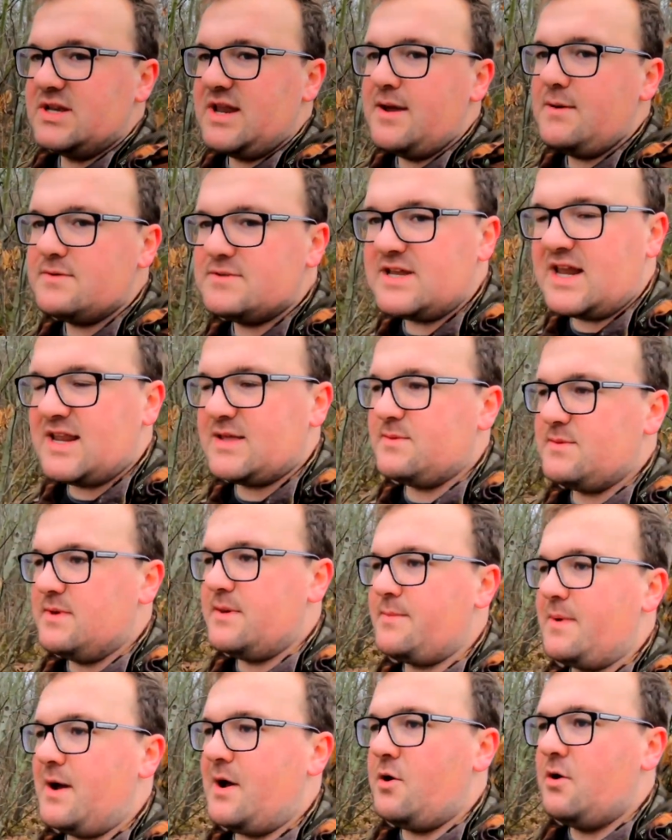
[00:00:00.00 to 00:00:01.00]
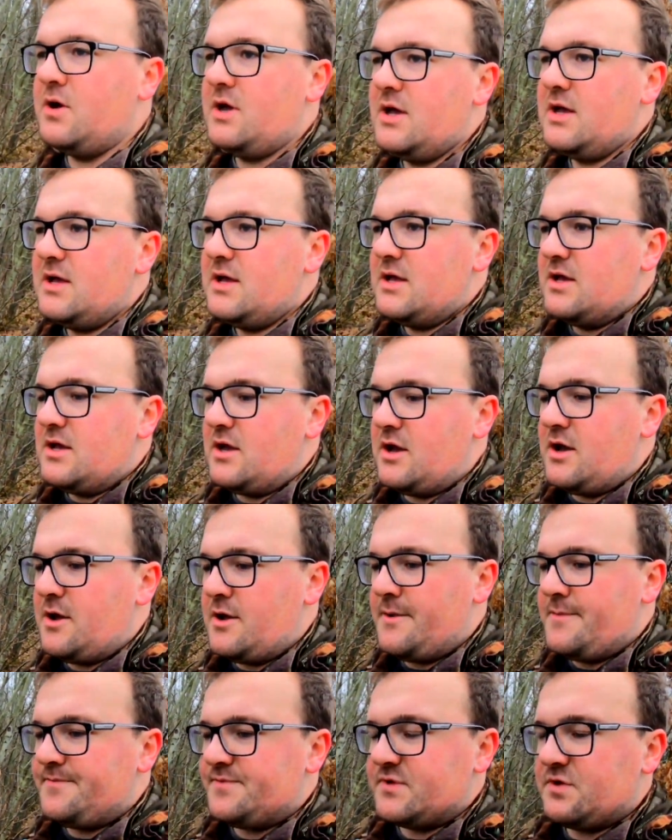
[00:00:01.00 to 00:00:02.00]
and they were telling me about
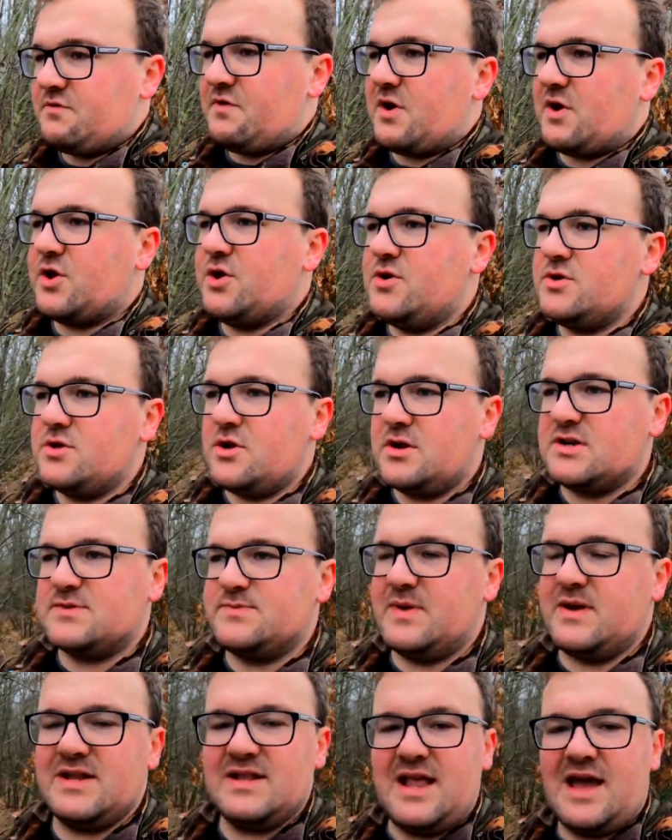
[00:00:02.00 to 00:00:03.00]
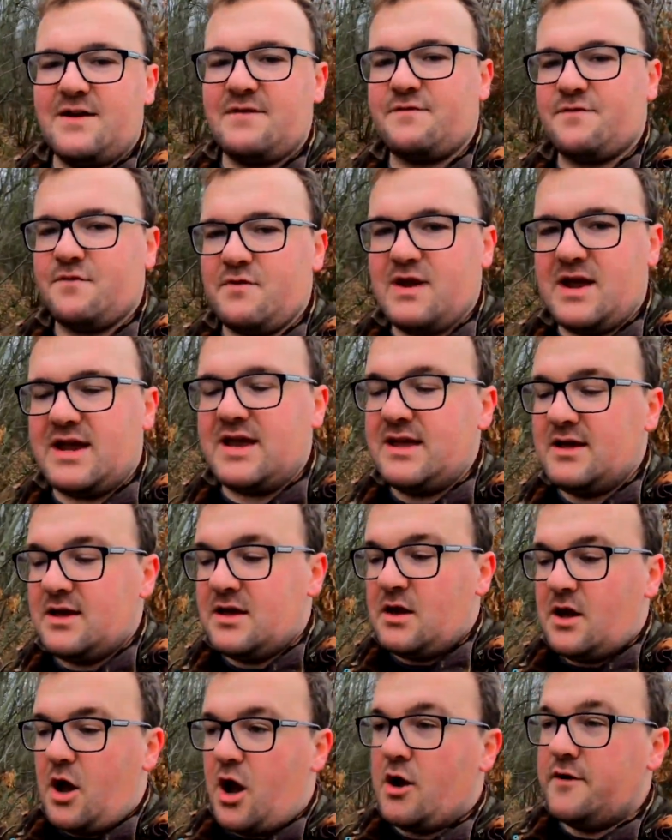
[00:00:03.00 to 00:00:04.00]
raccoon dogs being let free,
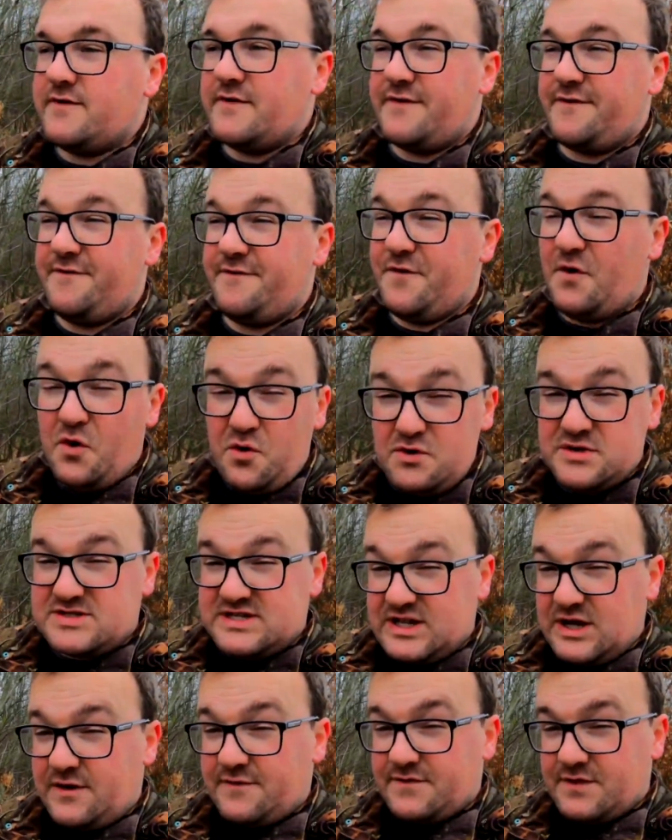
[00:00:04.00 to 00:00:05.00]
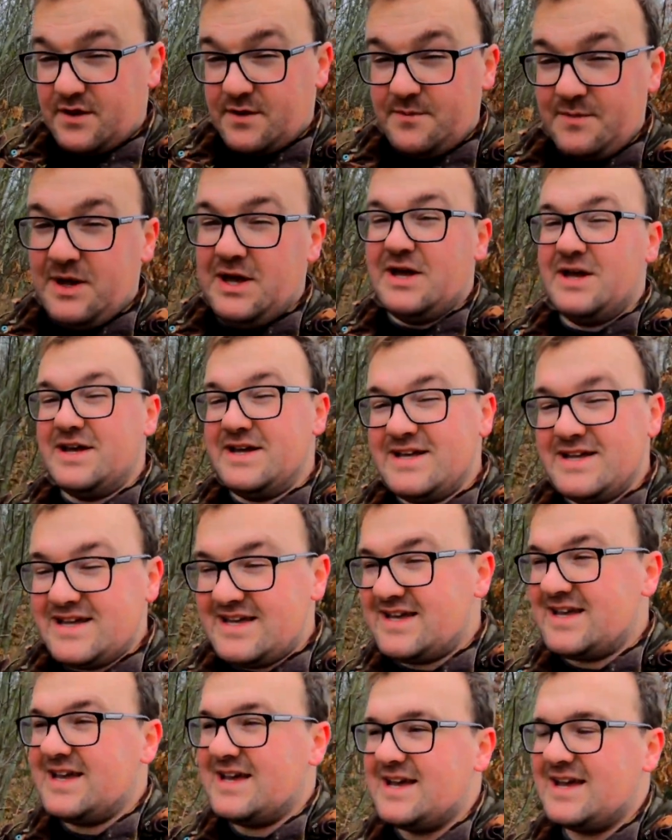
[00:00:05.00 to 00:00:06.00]
over 40 of them
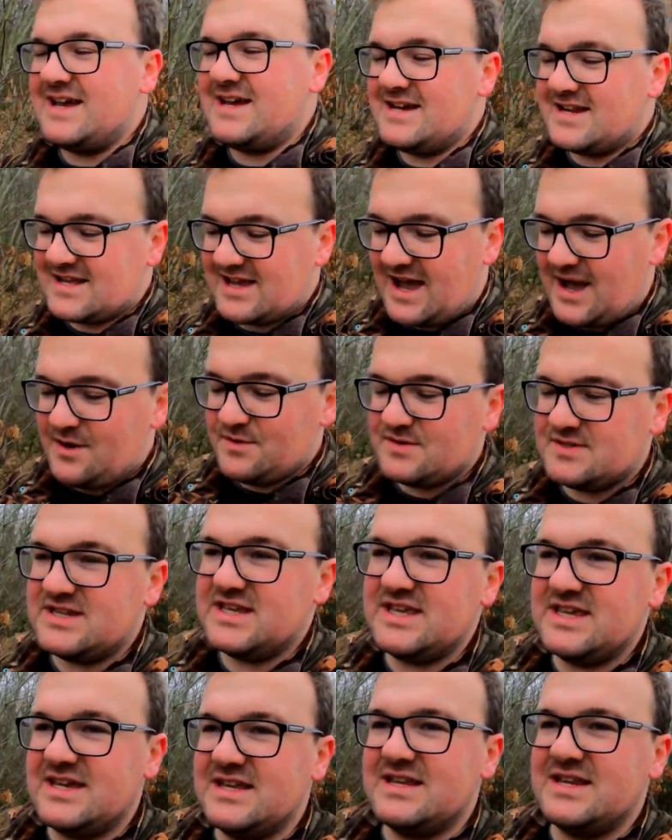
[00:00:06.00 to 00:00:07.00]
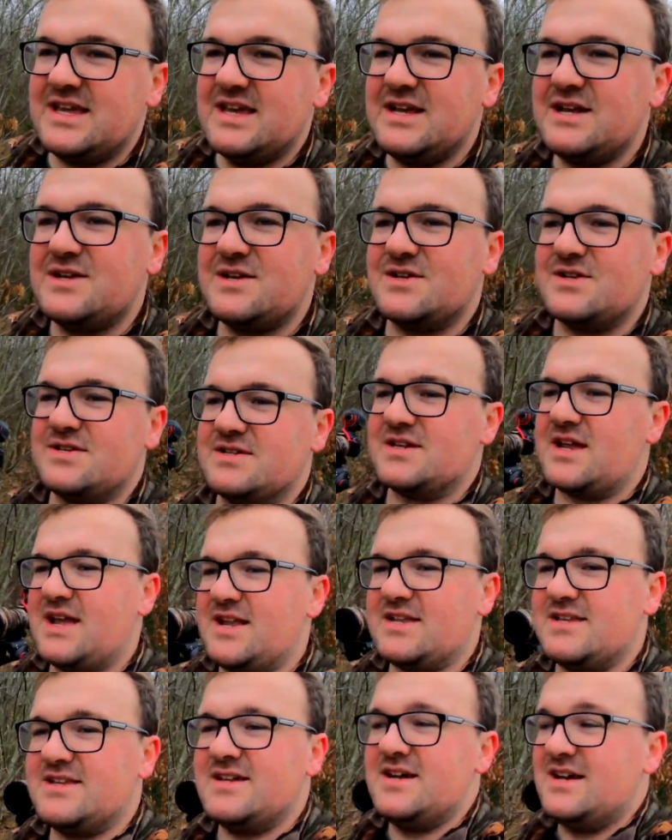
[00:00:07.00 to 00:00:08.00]
in a county in England.
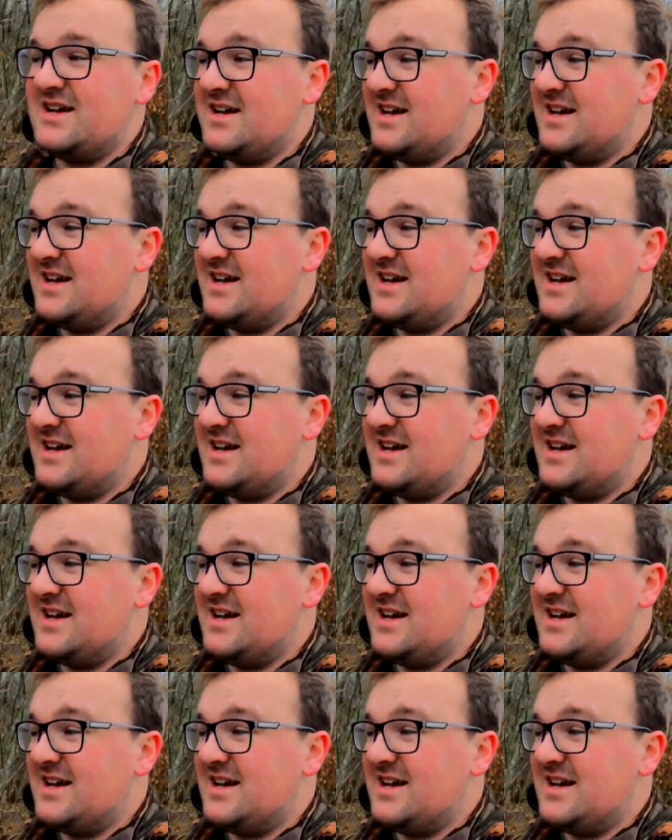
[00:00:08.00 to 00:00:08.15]
And